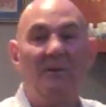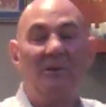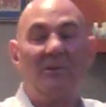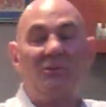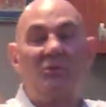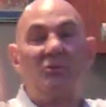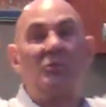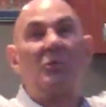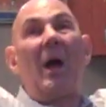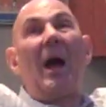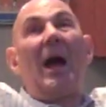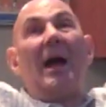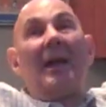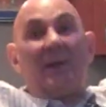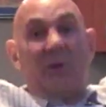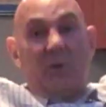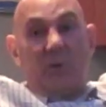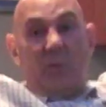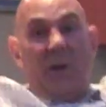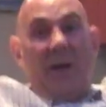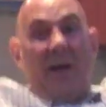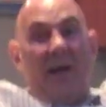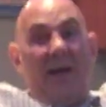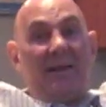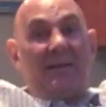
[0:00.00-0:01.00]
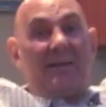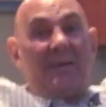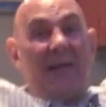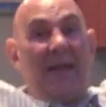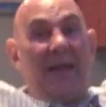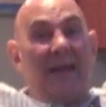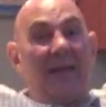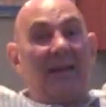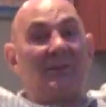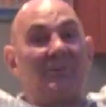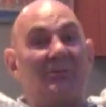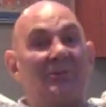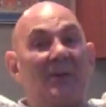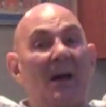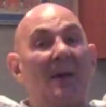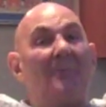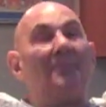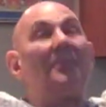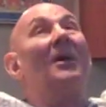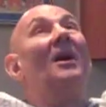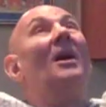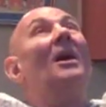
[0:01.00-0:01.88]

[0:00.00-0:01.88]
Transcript: dry crying, hands up.